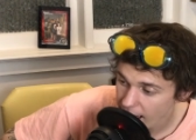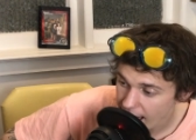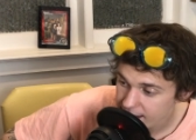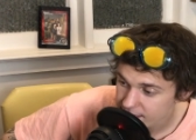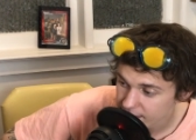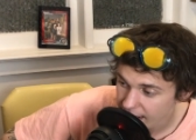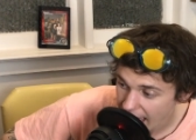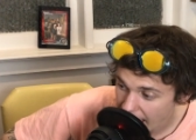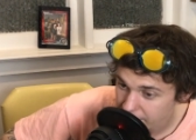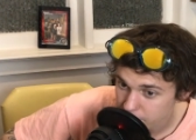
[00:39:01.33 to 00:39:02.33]
ass, then
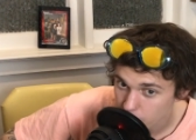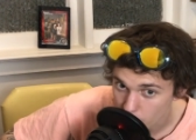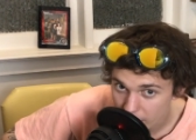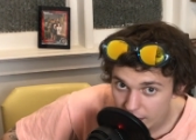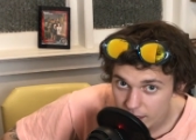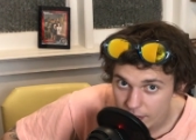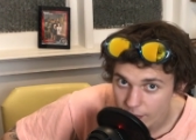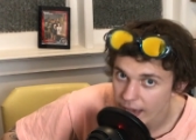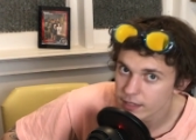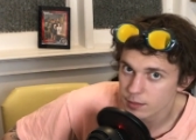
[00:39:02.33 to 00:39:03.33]
add a tweet.
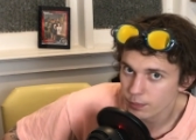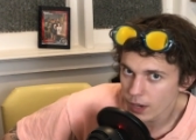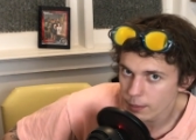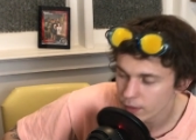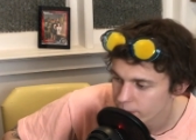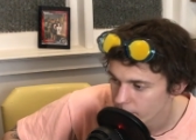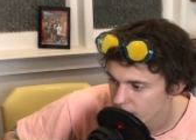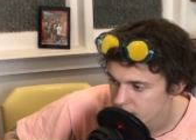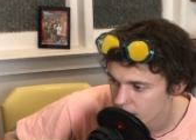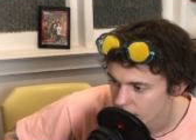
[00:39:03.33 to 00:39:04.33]
That's probably the
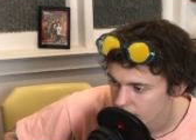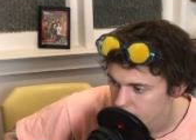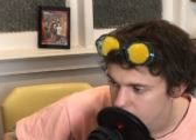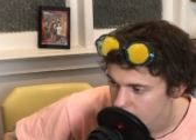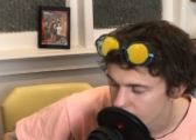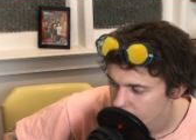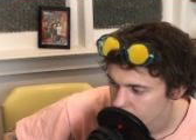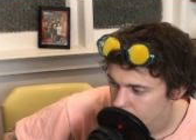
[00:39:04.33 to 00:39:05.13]
funniest thing I'll ever say.